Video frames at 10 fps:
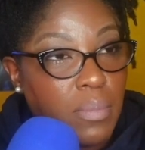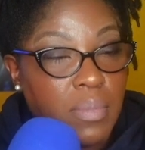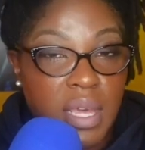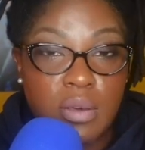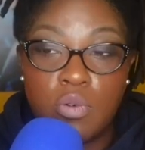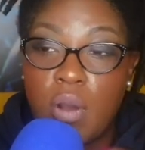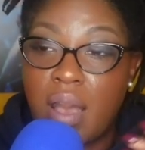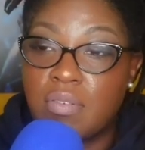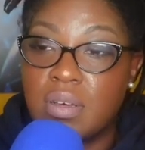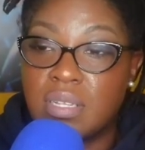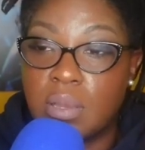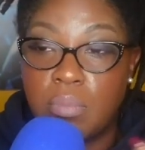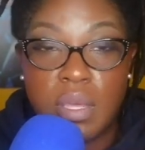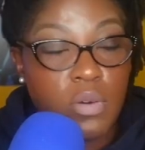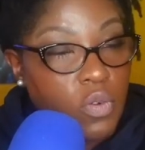men who I've cooked a
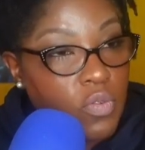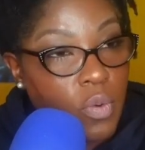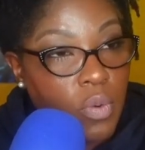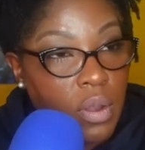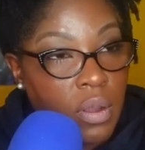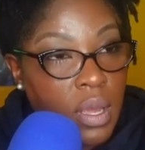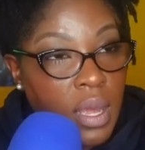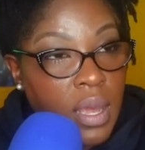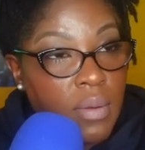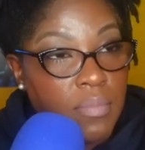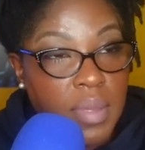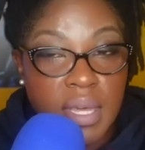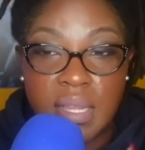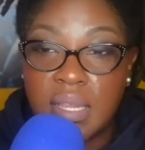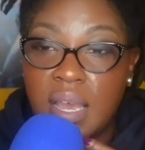meal for,
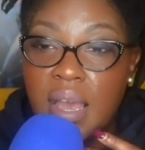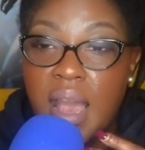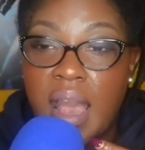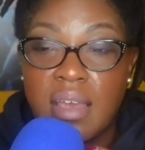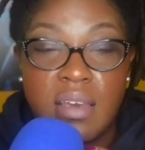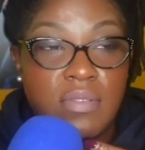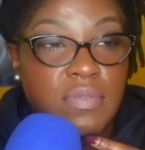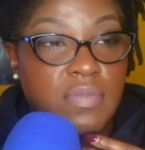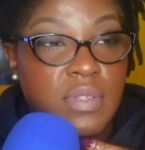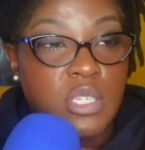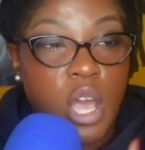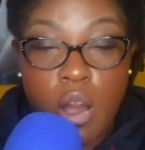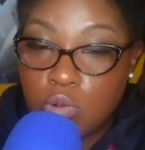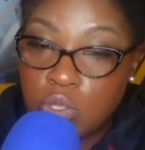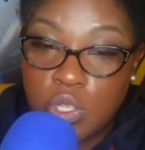men that I have
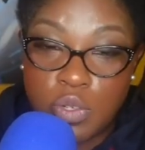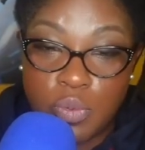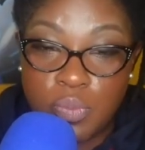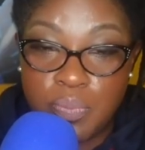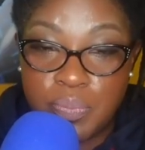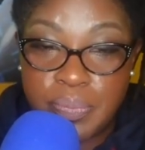talk to.